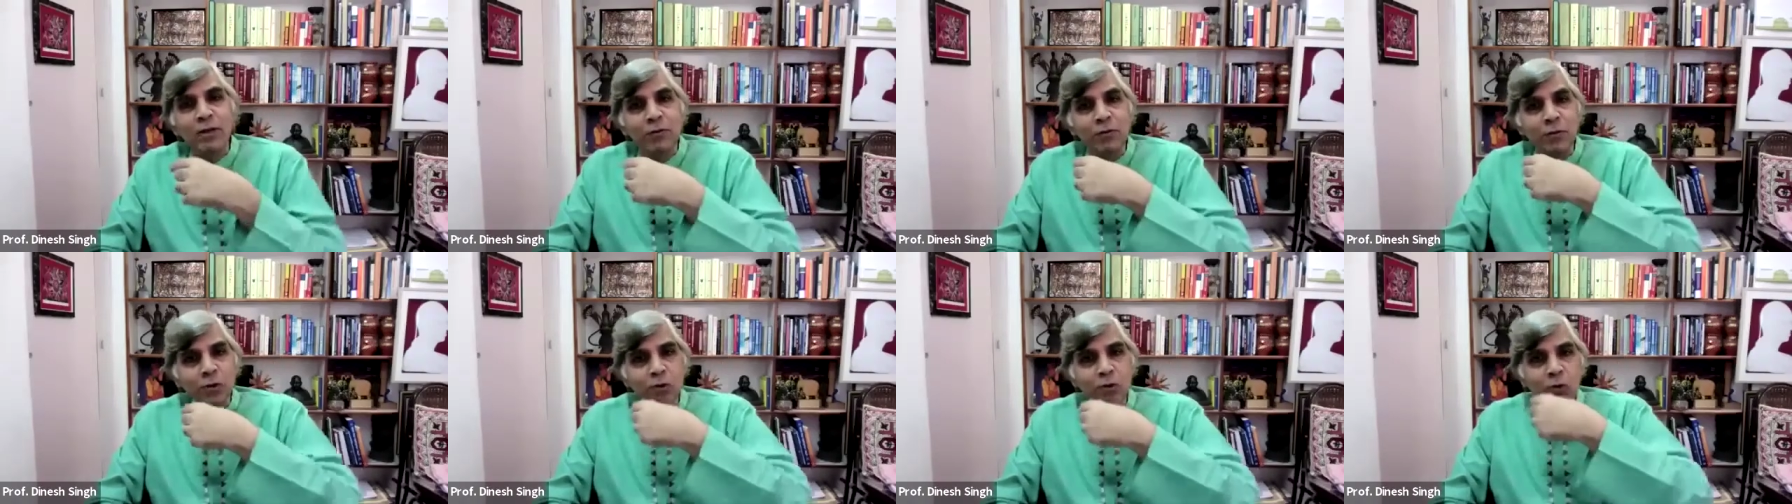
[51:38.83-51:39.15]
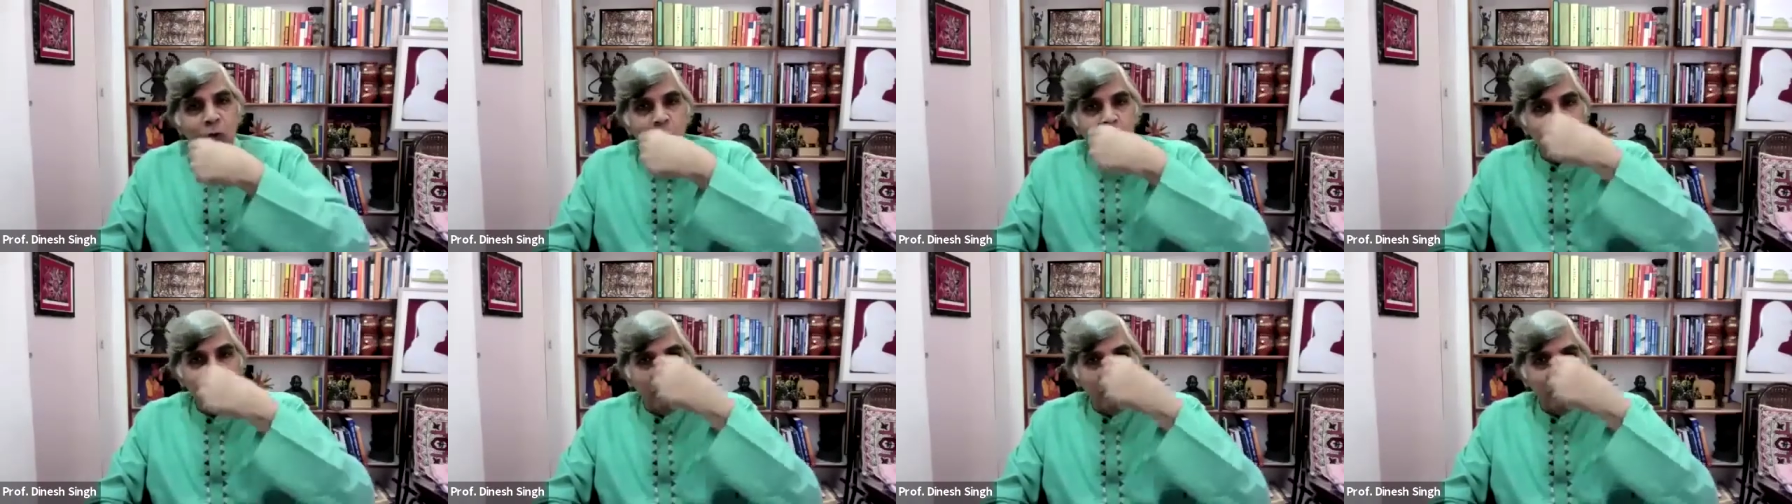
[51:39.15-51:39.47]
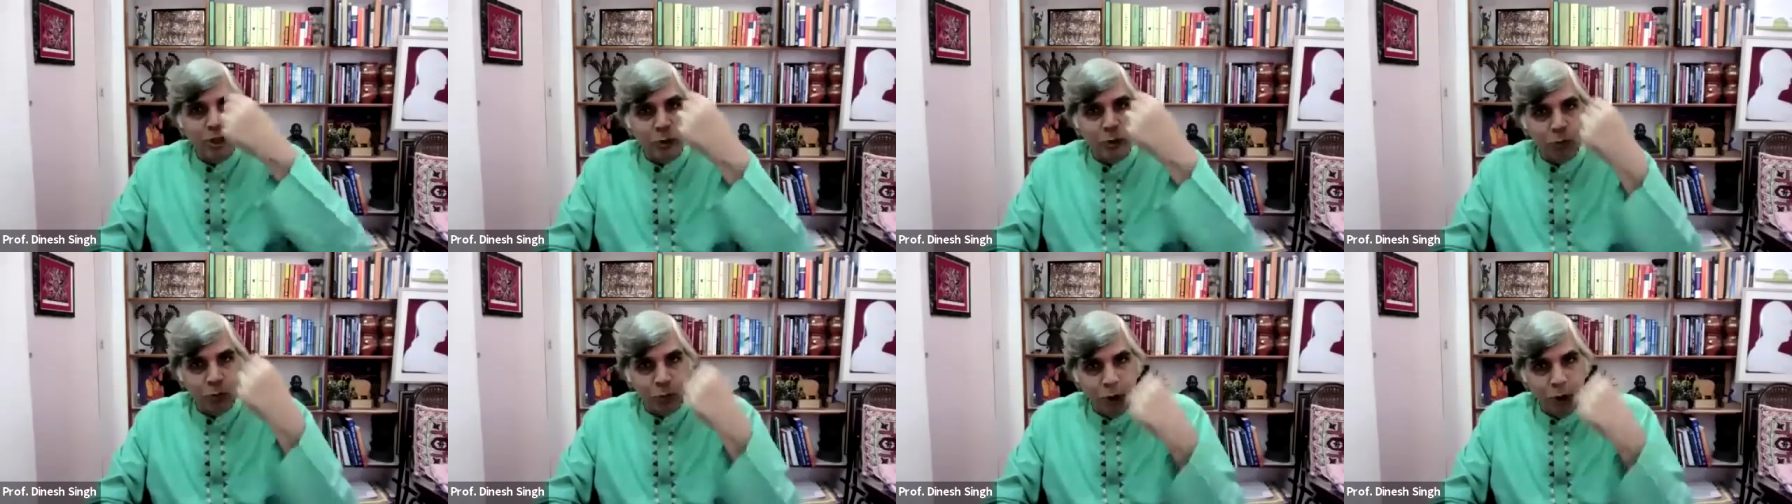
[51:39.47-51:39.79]
if you use
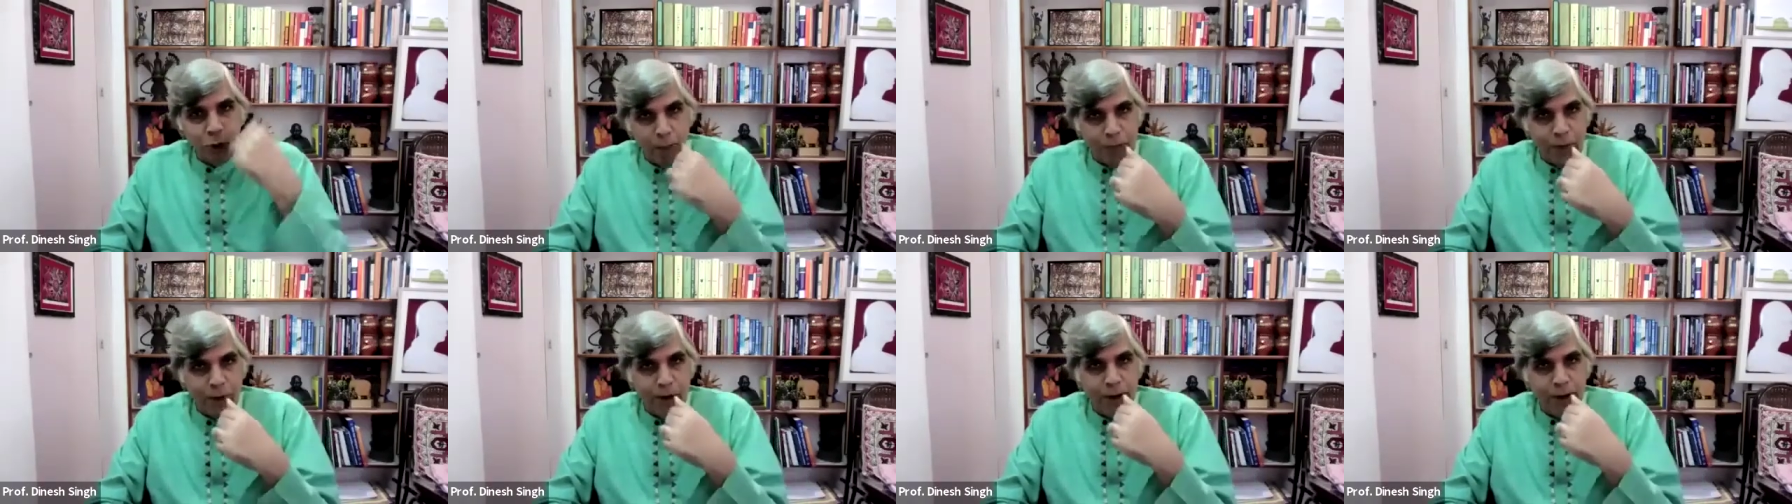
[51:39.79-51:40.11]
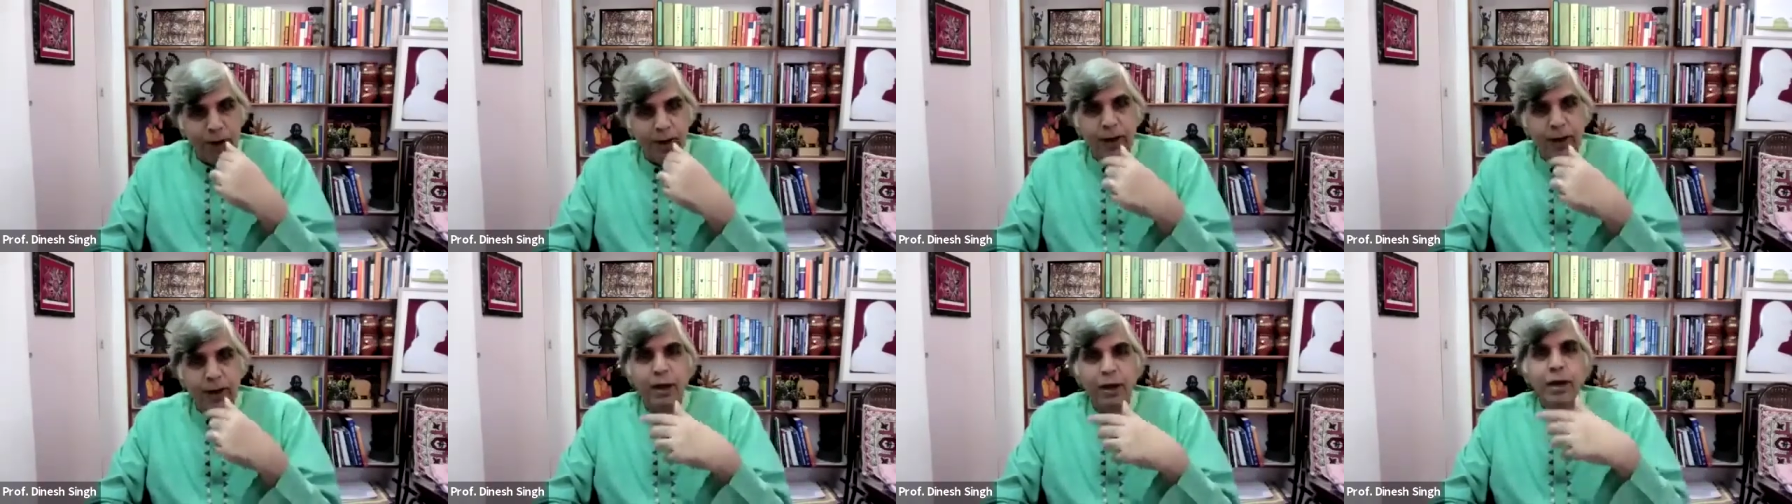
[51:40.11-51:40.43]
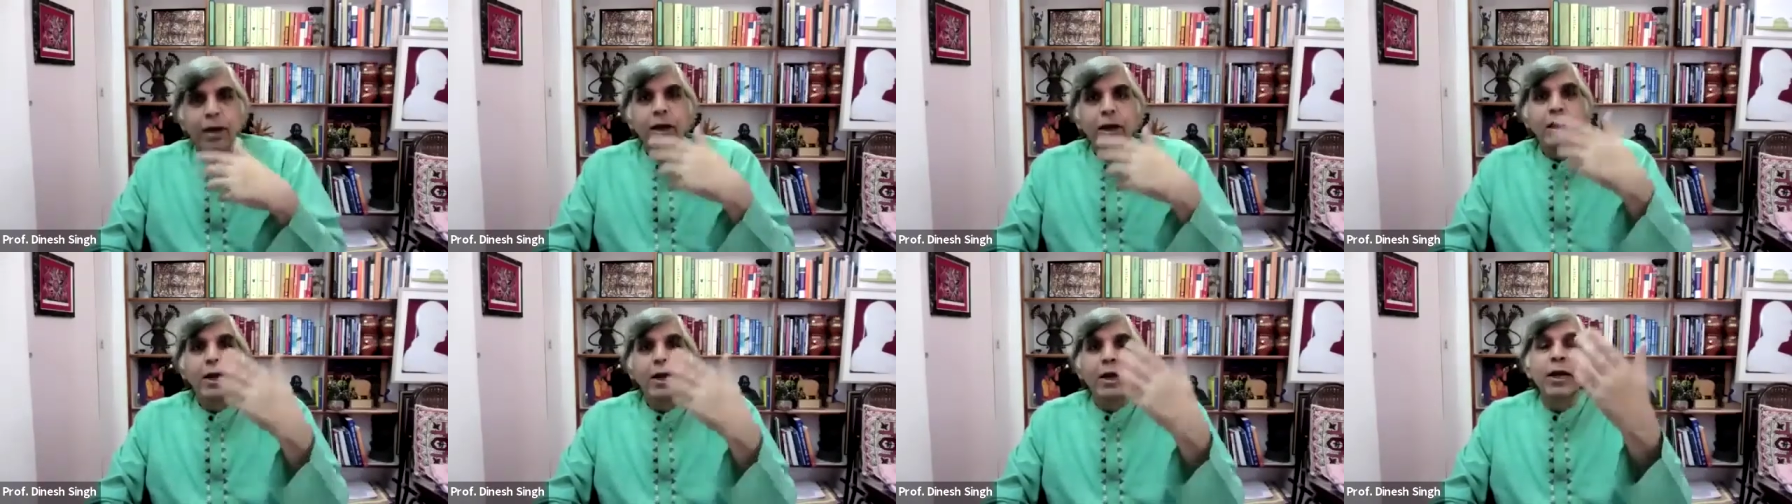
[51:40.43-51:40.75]
this properly,
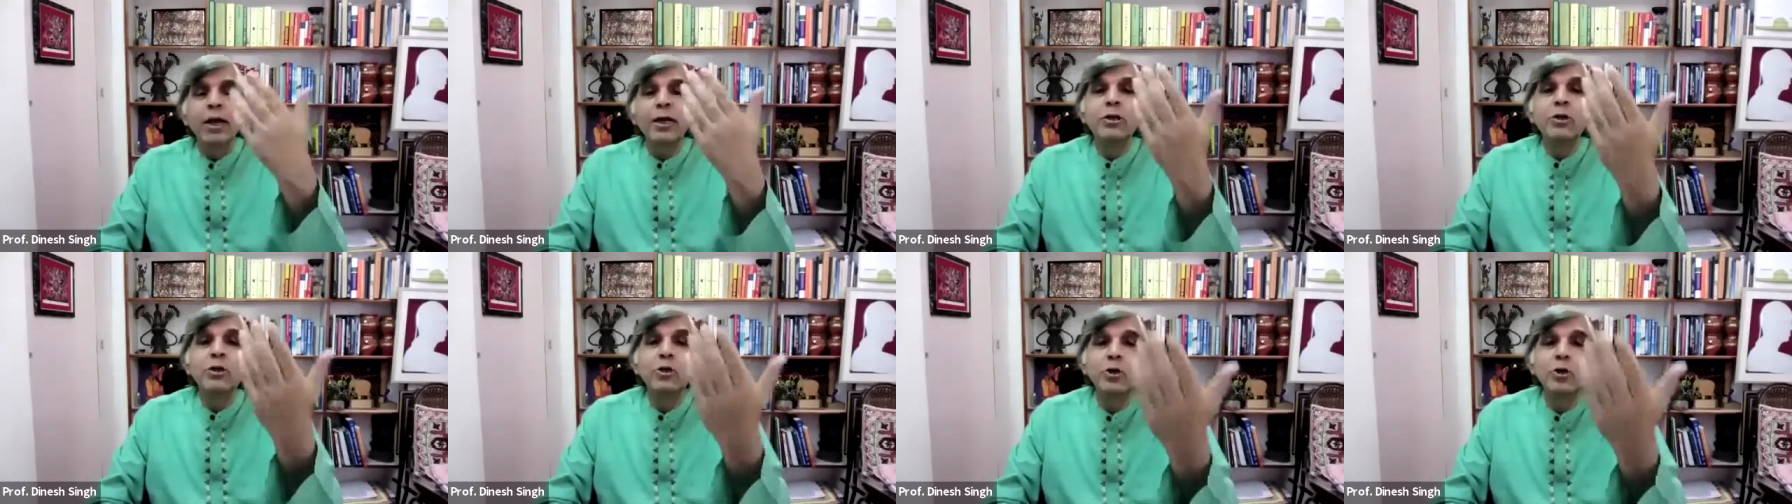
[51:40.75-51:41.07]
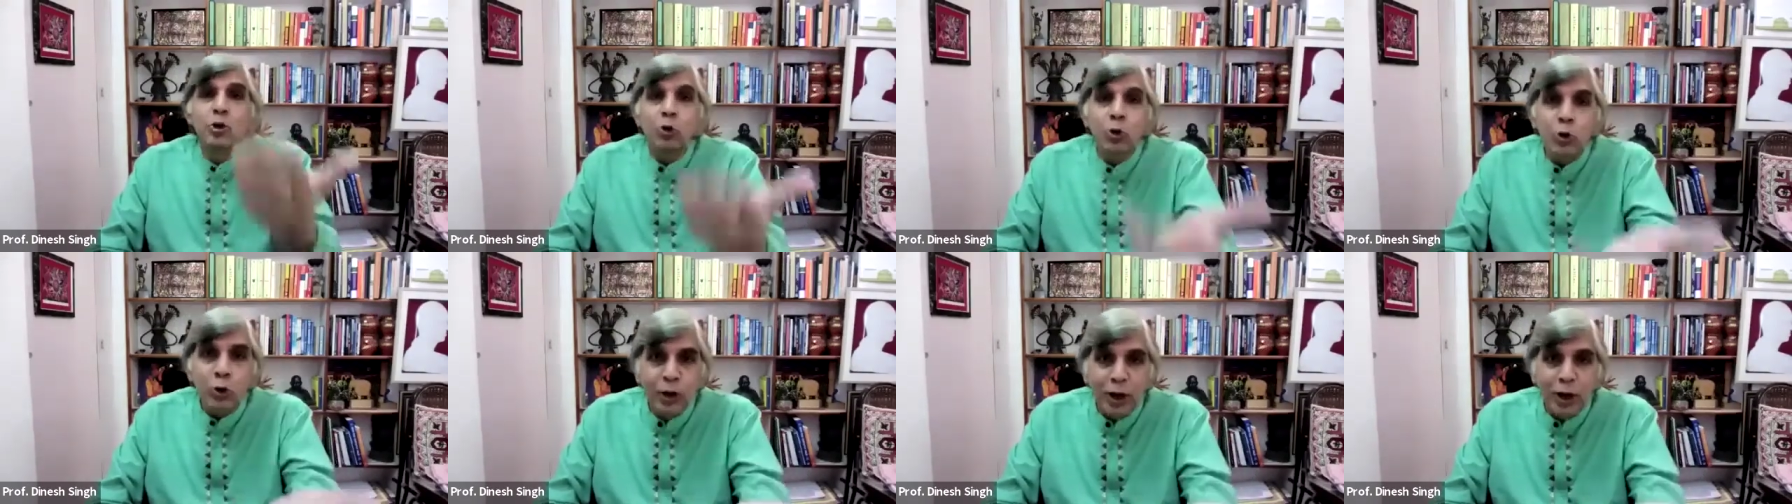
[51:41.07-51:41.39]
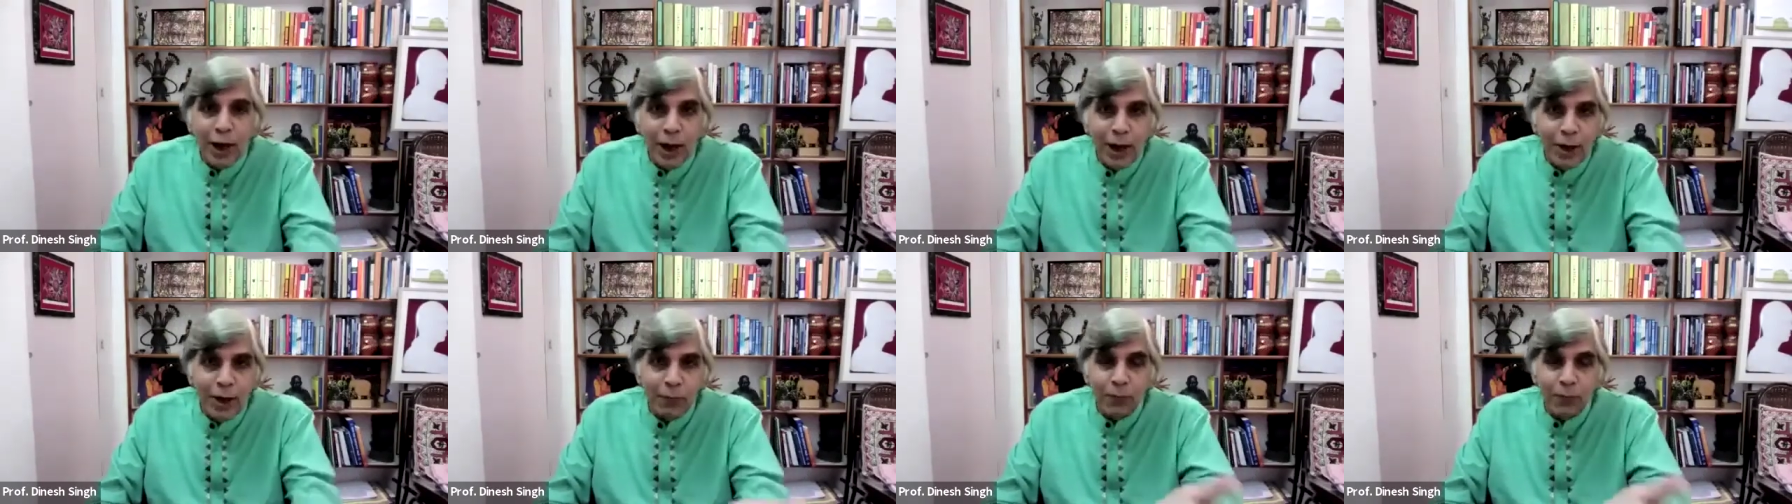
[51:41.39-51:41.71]
it
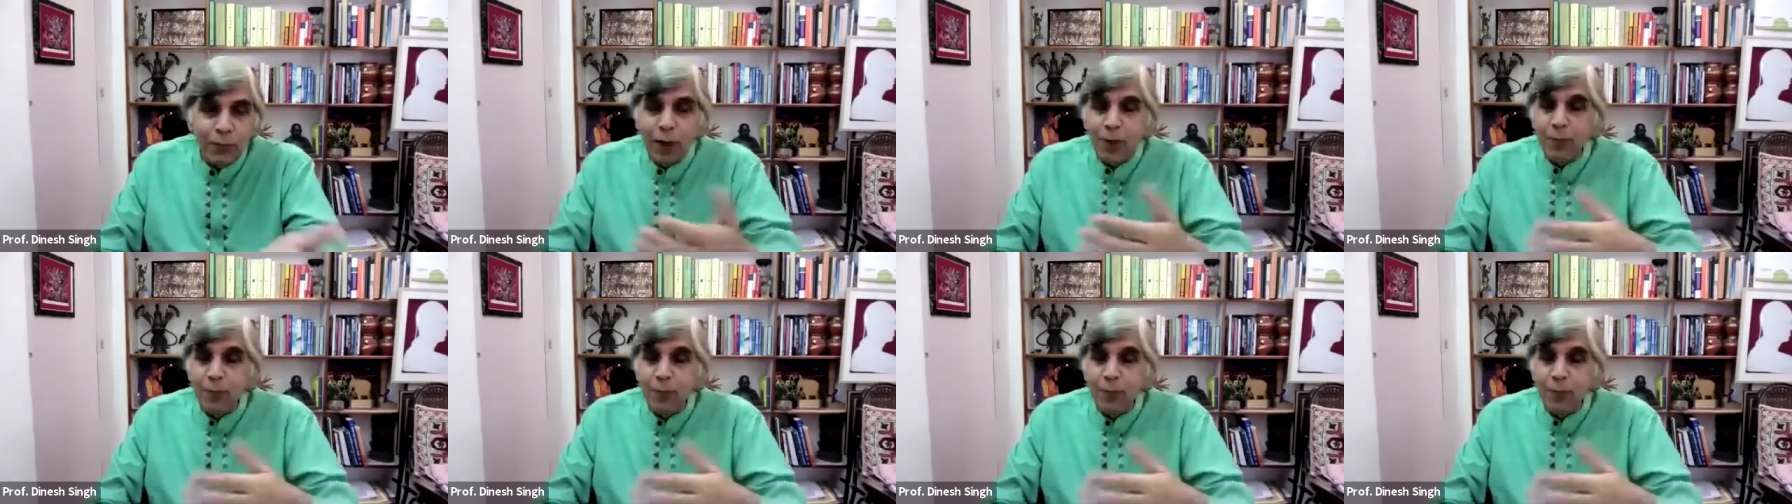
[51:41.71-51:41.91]
should help.